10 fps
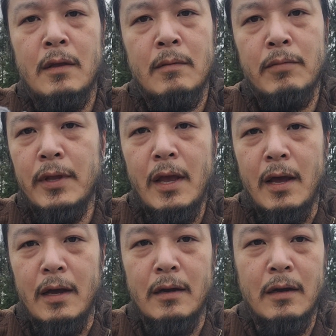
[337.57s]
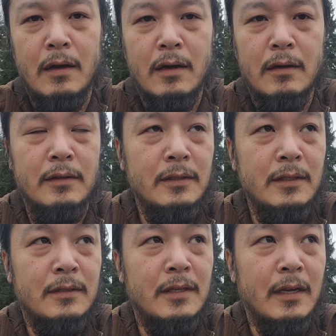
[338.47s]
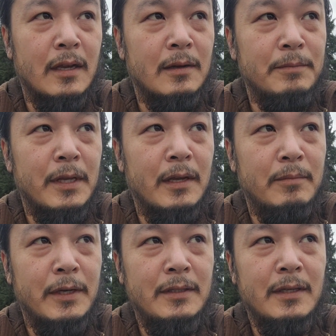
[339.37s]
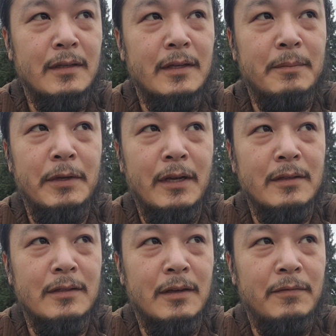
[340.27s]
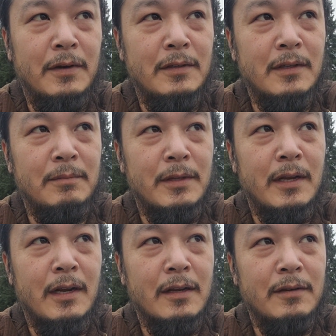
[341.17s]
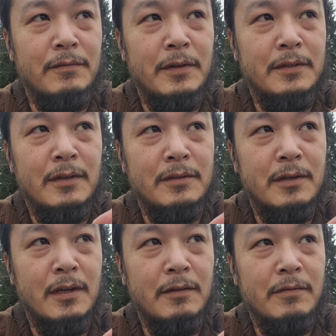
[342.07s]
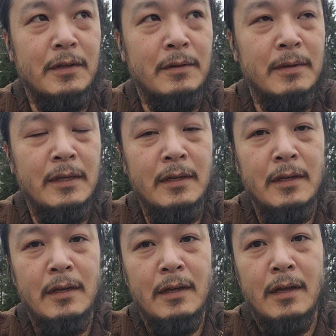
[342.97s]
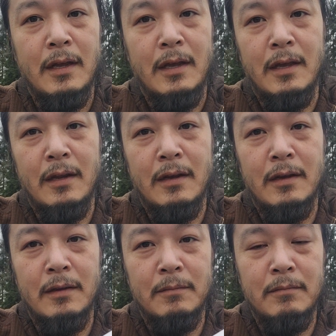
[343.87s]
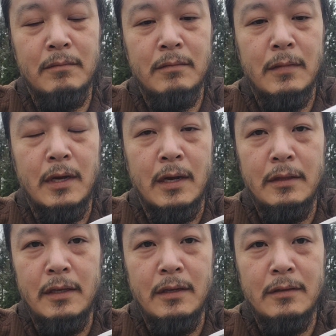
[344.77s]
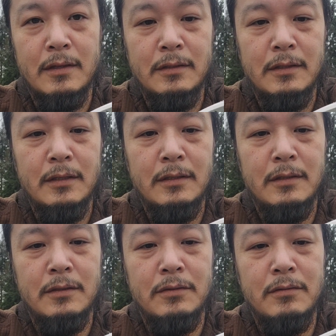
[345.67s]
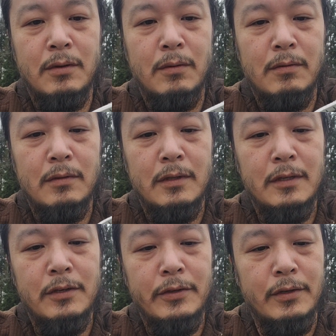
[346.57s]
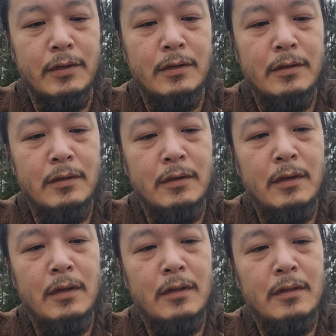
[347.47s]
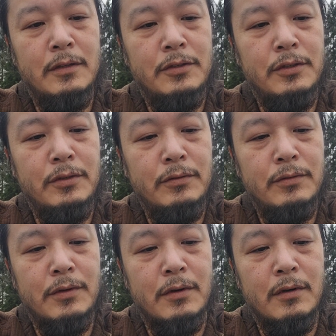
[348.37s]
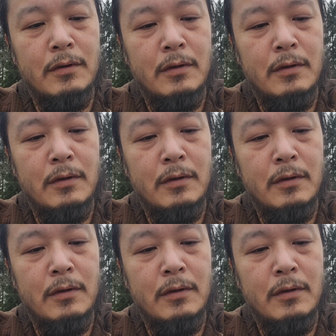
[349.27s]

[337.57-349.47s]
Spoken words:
but yeah, this is second update basically because like first update I couldn't finish 100 kickflip, and I think this is totally good. The shoes are